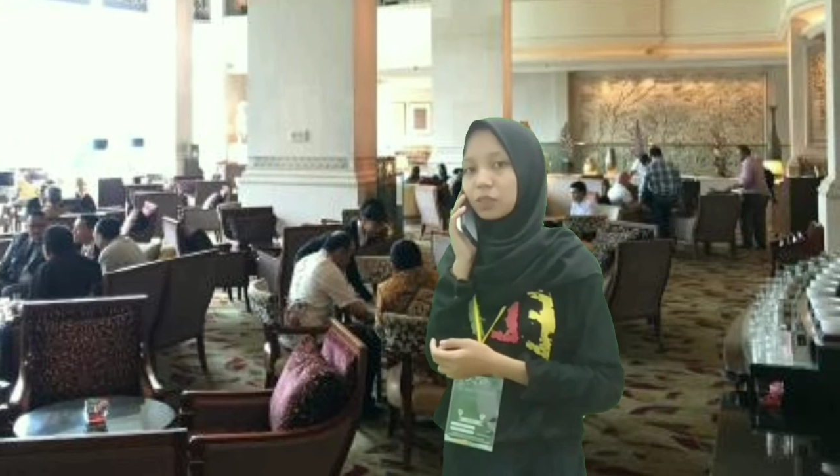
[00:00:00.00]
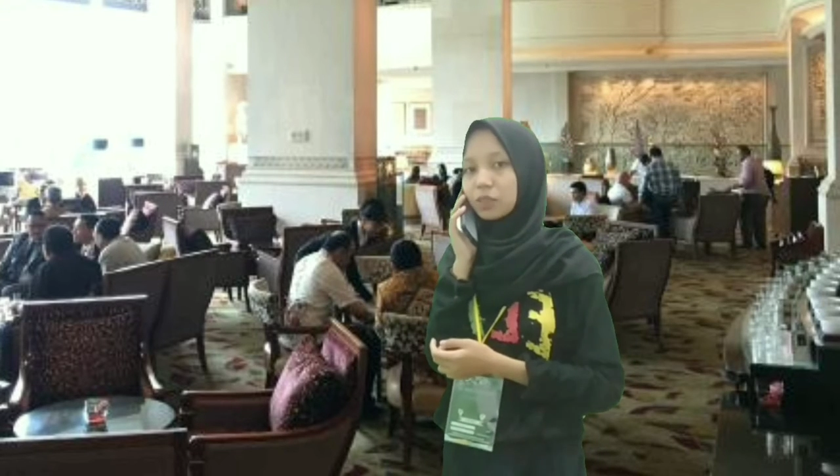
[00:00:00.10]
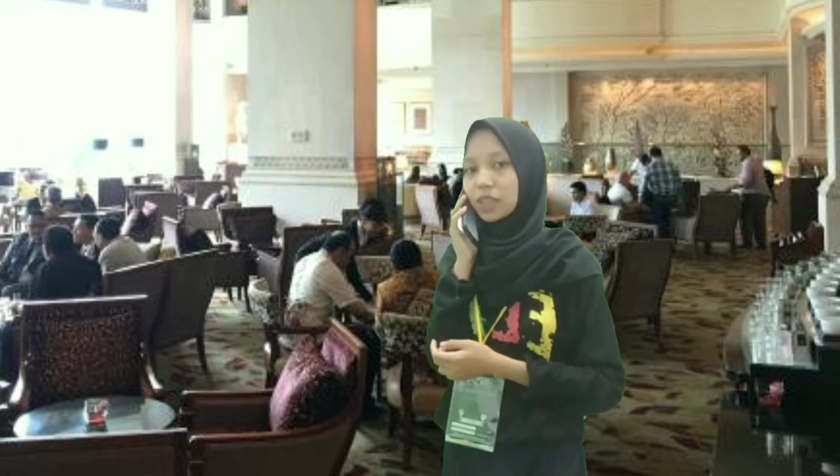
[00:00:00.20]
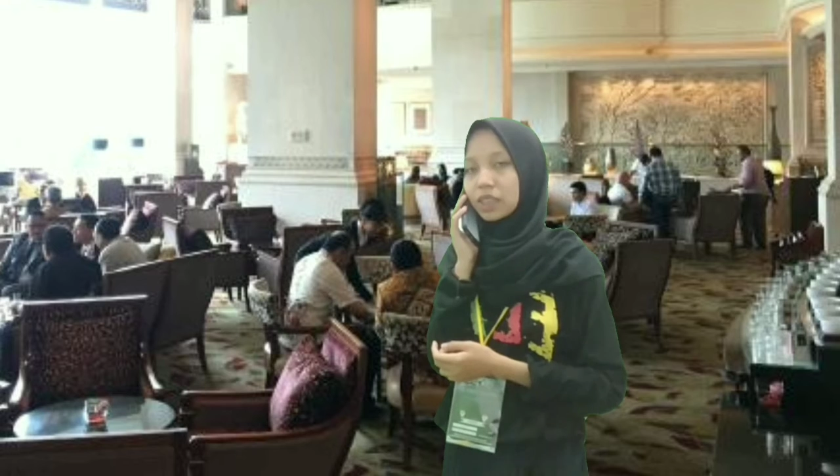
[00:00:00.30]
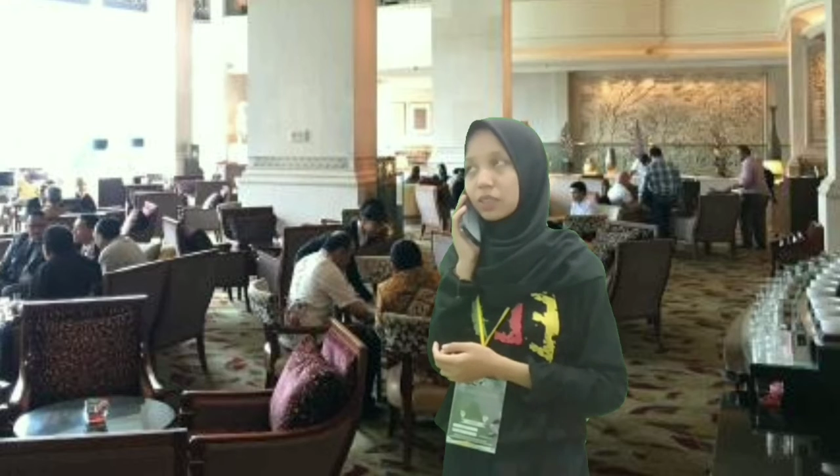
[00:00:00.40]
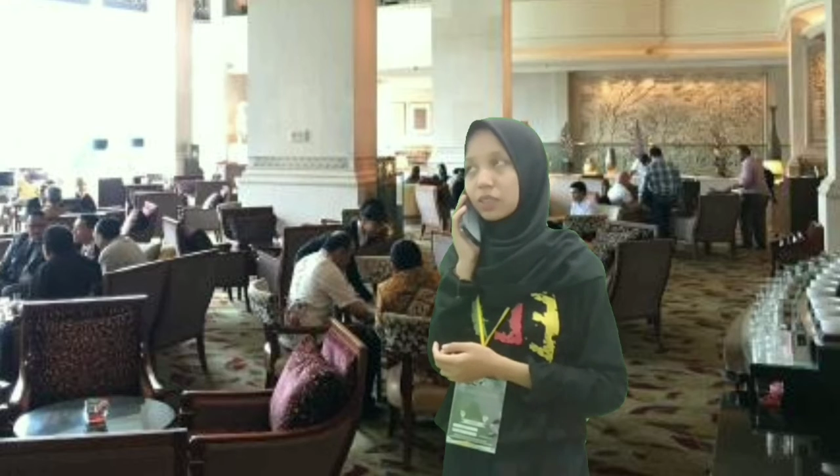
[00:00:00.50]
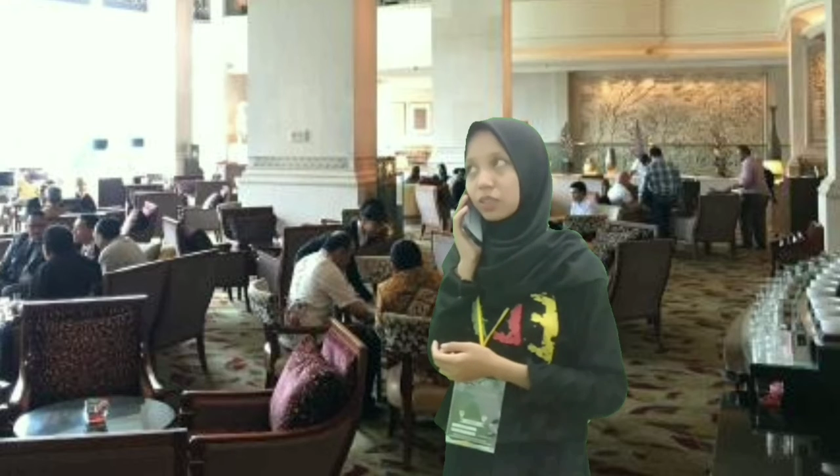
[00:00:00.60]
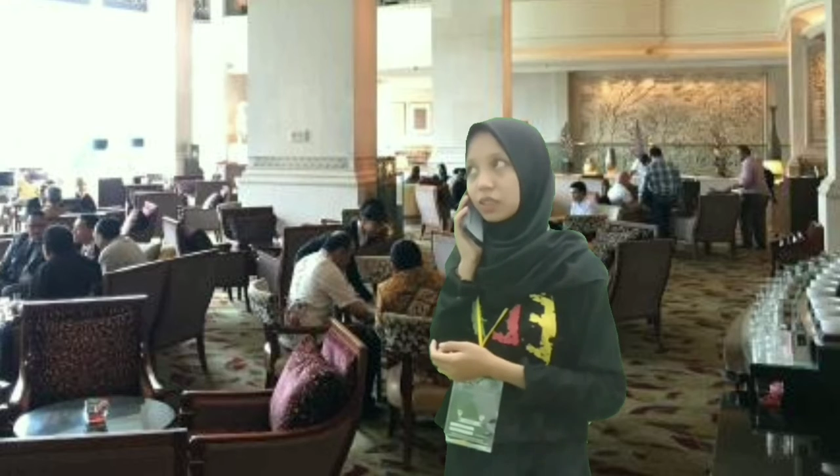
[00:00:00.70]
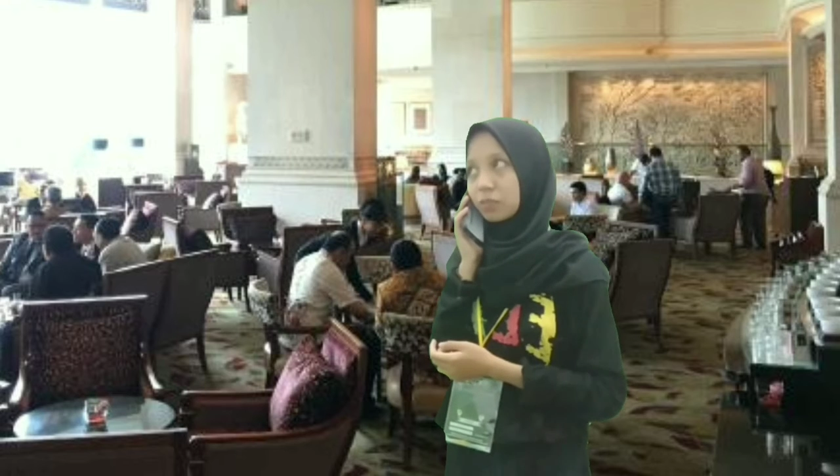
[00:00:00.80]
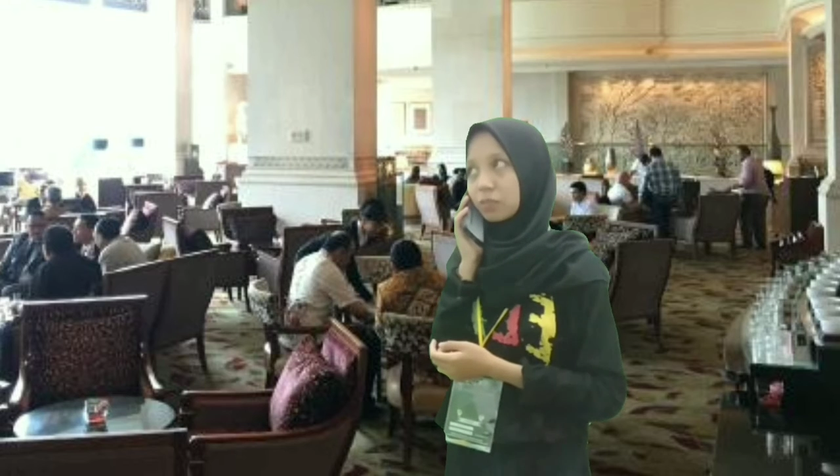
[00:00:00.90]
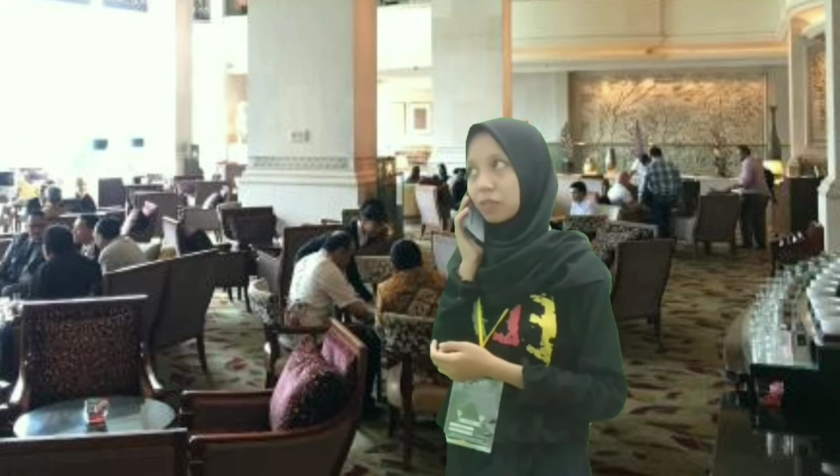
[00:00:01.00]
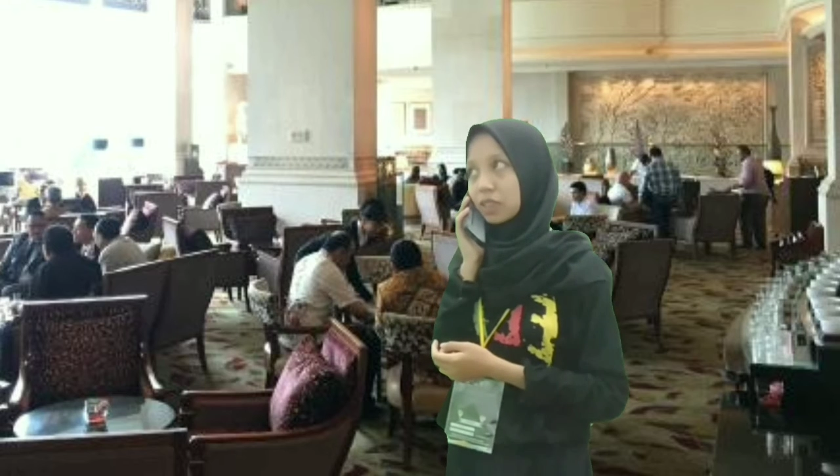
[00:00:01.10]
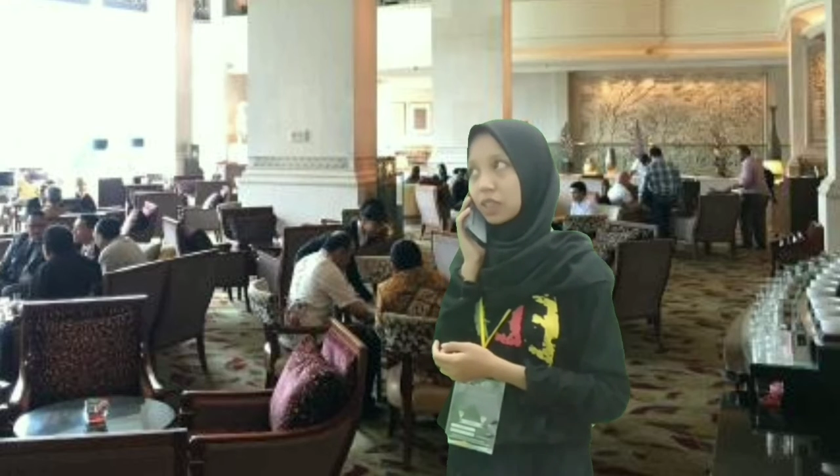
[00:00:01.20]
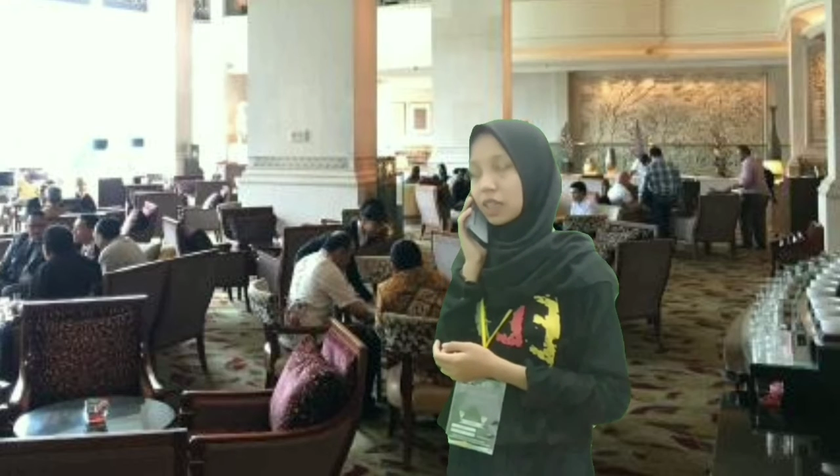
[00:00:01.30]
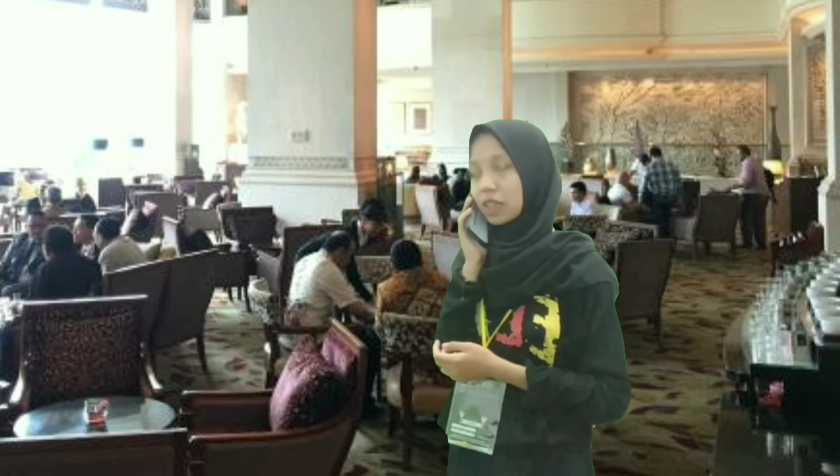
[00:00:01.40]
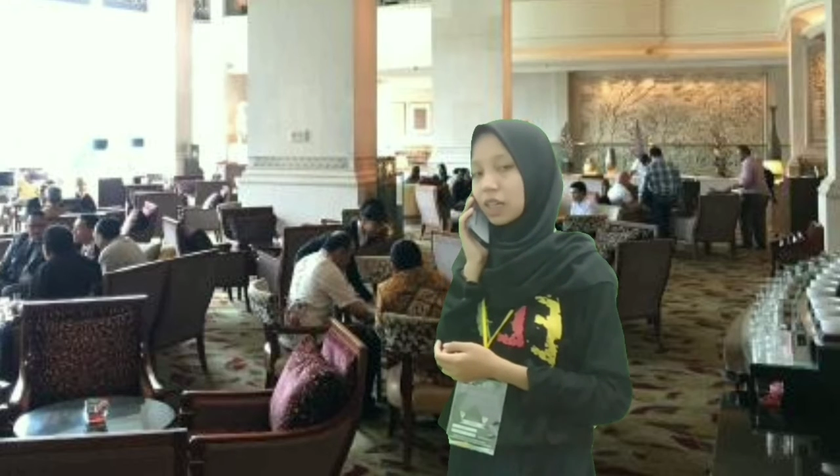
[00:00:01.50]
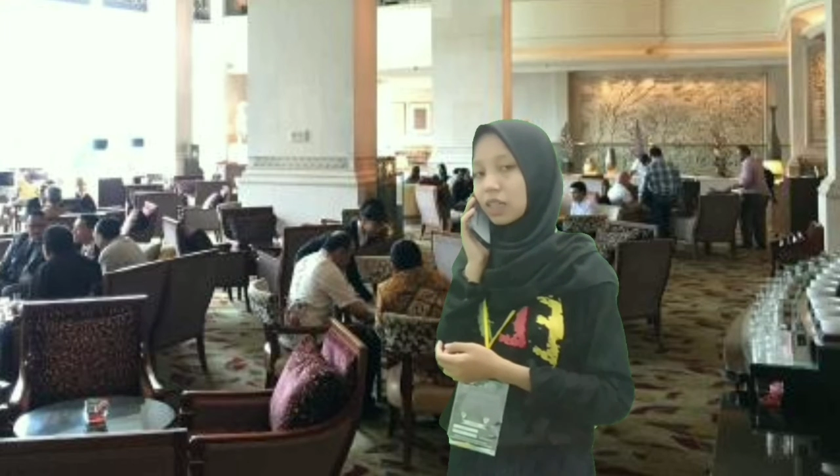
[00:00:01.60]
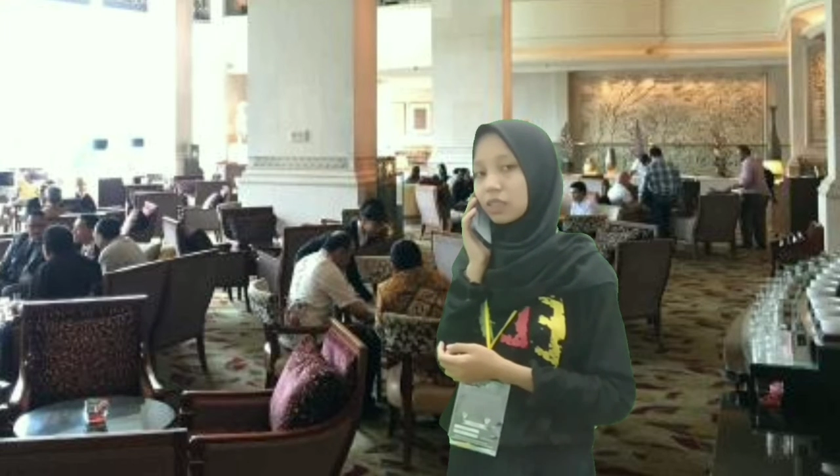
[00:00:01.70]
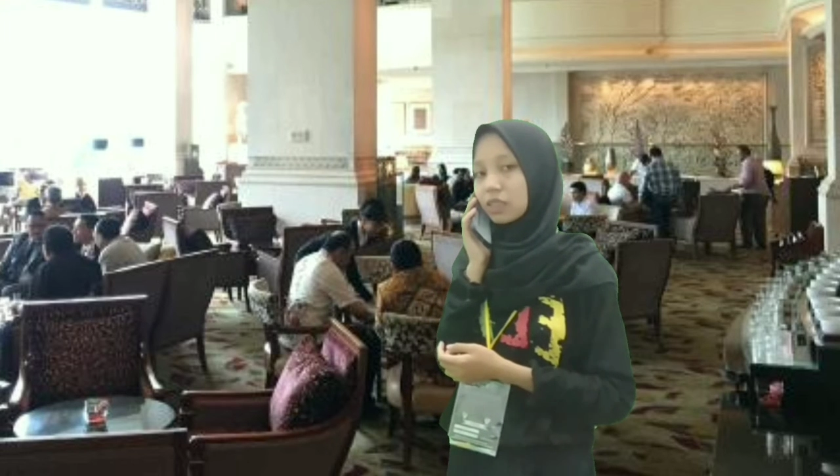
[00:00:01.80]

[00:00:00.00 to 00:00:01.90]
ready in the parking area?